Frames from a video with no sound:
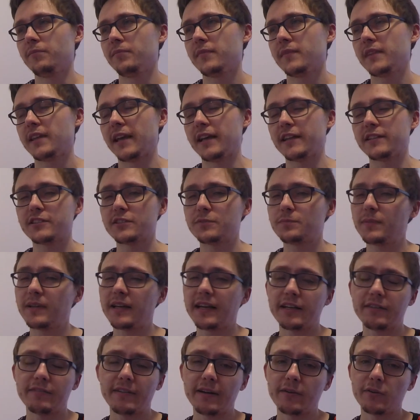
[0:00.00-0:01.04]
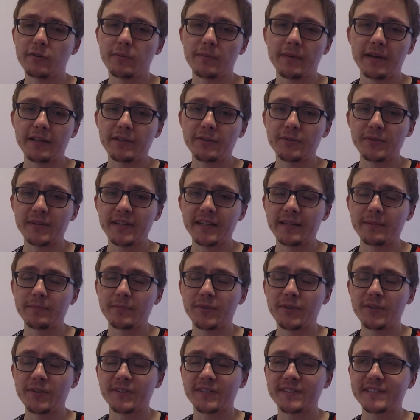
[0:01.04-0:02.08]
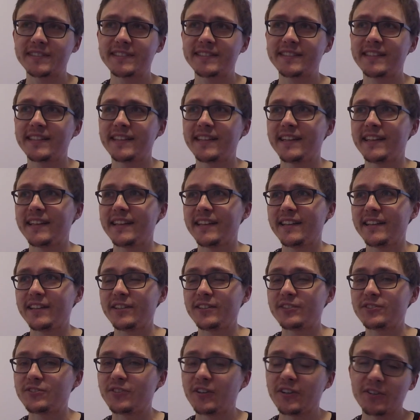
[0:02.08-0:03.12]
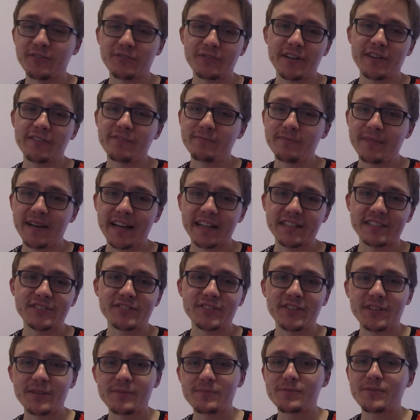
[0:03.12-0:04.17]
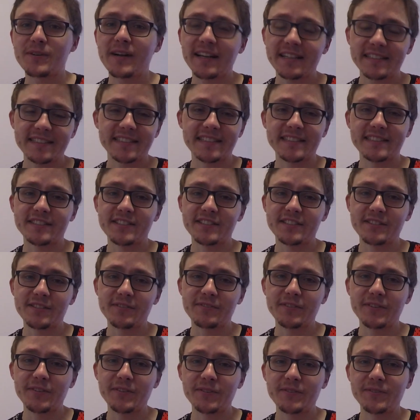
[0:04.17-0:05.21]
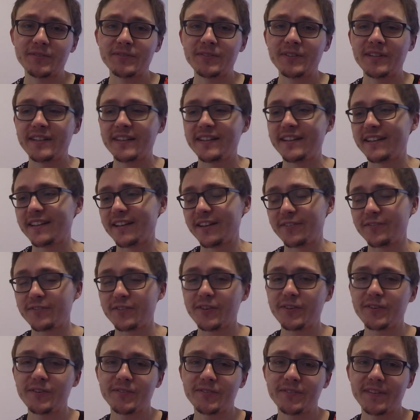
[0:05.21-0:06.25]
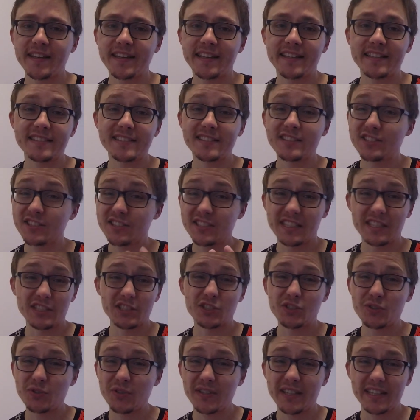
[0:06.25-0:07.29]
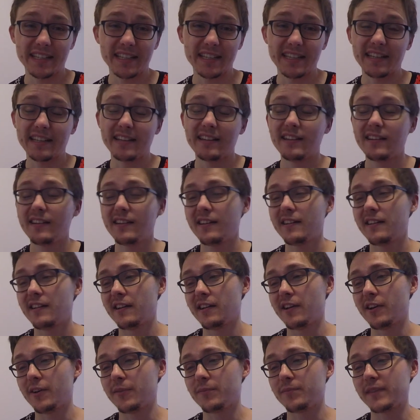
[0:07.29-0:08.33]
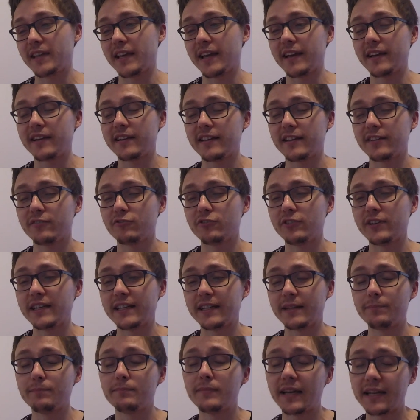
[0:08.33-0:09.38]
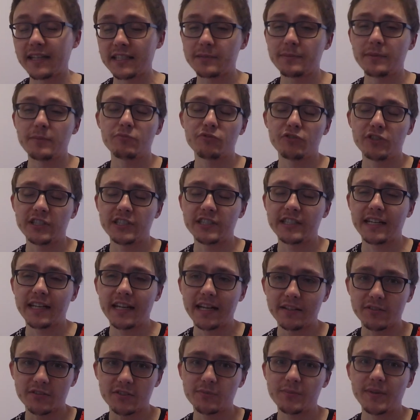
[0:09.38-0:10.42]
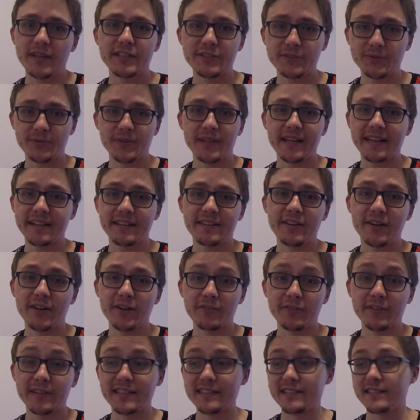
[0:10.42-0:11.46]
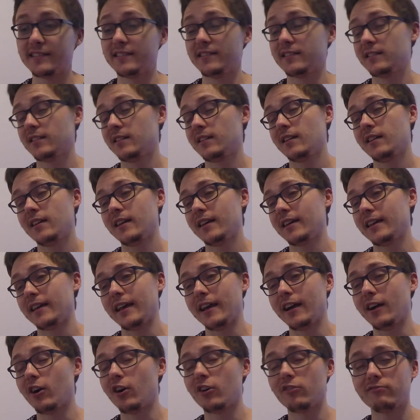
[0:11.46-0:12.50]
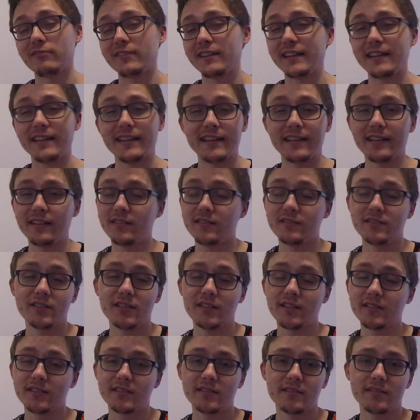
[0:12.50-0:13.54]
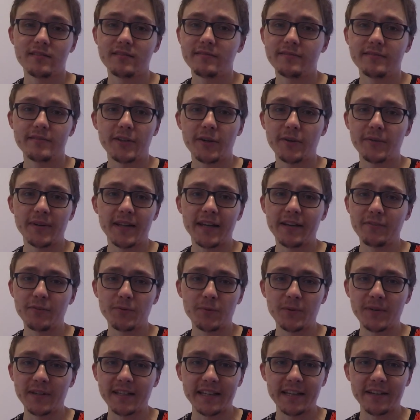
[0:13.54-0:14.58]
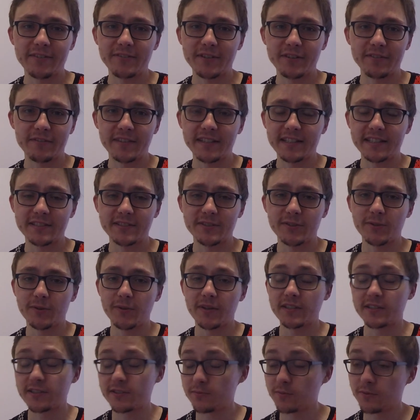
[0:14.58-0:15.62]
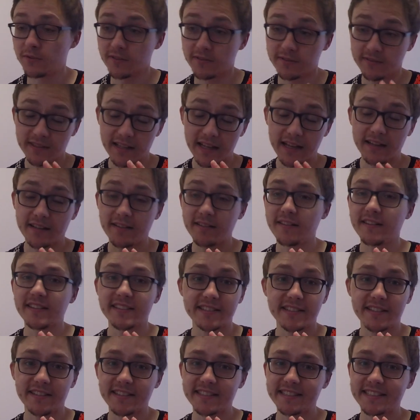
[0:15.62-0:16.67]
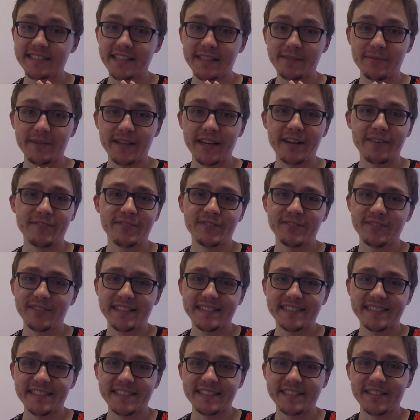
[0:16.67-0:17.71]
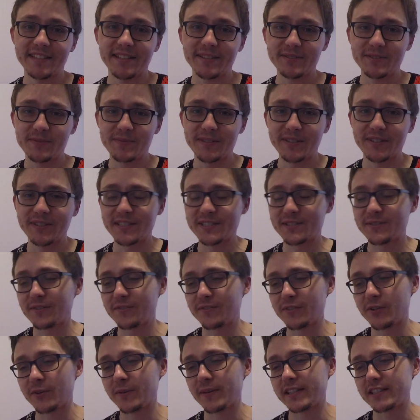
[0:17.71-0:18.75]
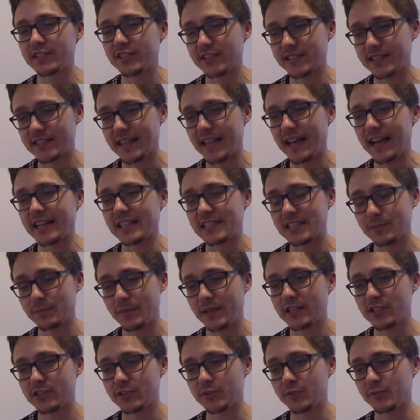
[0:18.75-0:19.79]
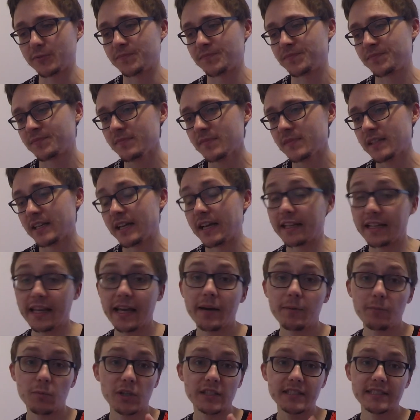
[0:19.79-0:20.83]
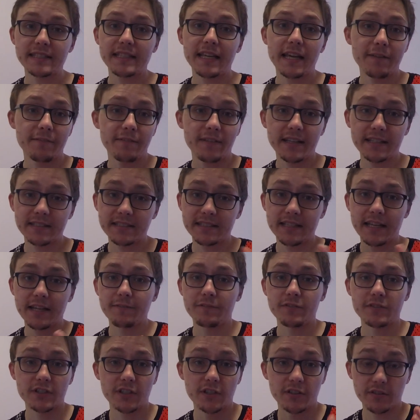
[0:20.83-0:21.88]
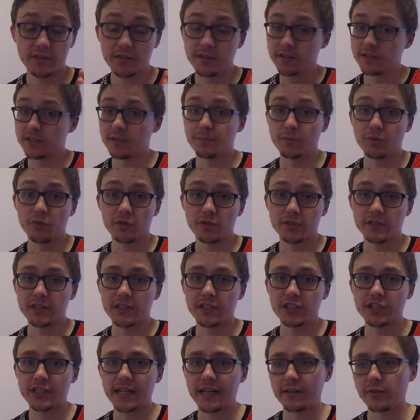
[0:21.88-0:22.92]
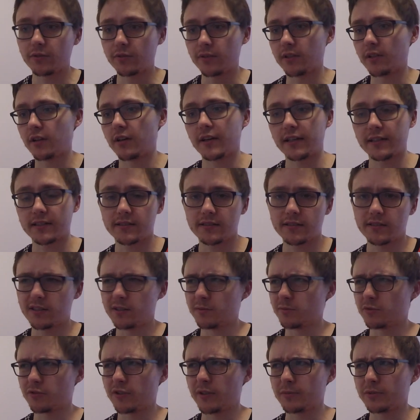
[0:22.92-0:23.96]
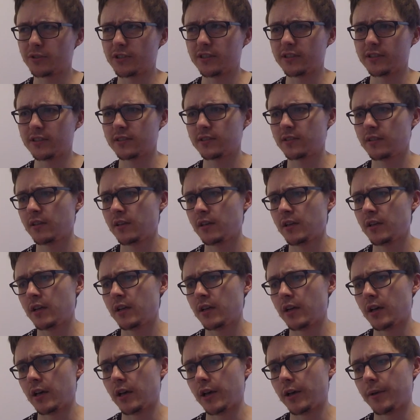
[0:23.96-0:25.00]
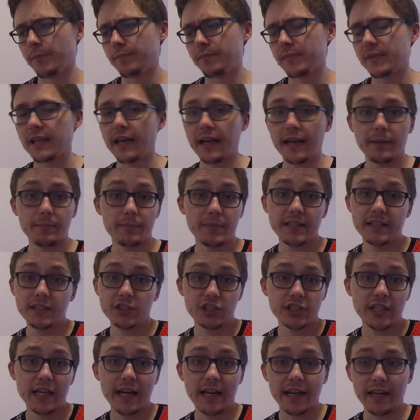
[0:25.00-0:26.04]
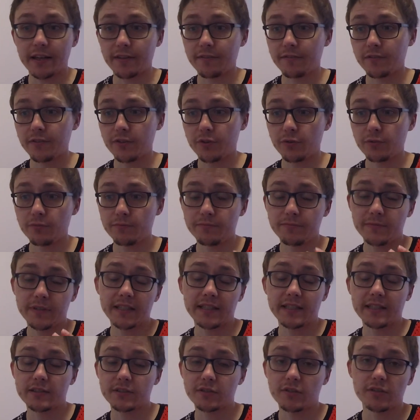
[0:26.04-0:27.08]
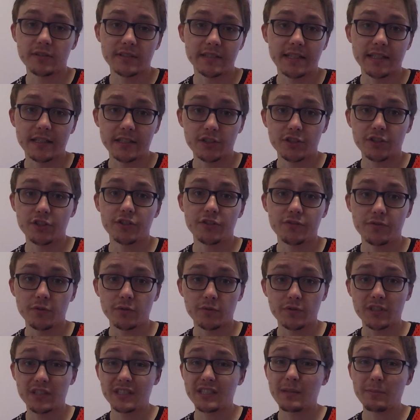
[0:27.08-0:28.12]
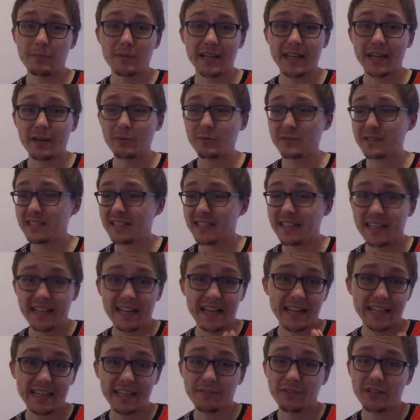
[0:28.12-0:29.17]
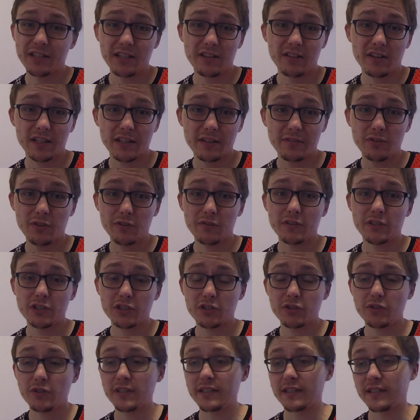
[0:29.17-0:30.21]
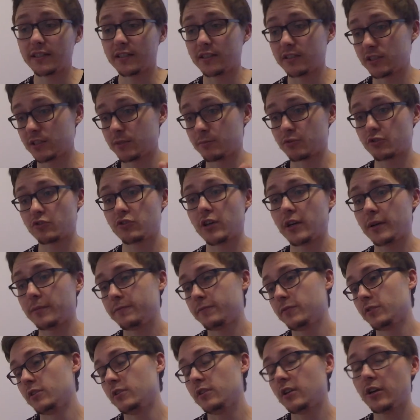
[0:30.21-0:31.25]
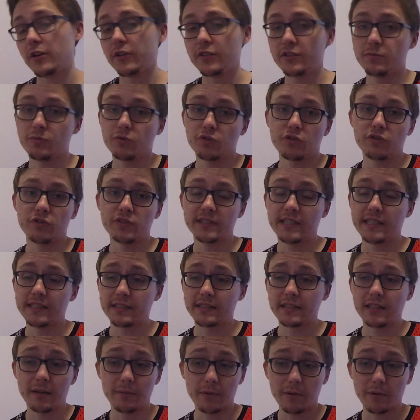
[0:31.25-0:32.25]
Yeah, just playing around with the manual gearbox, trying to rev match, trying to practice just a few things and just enjoying it. Yeah, it really makes me appreciate how special that car is, and yeah, I really just don't ever want to get rid of it at all. I just want that car to kind of see me out for the rest of the time, to be honest with you. It's just that special. And yet, once again, thanks again for the support to the channel, the likes, the subscriptions. Yeah, and please share if you think this content is useful to someone else, and give it a like if you've enjoyed it, and subscribe for loads more content to come.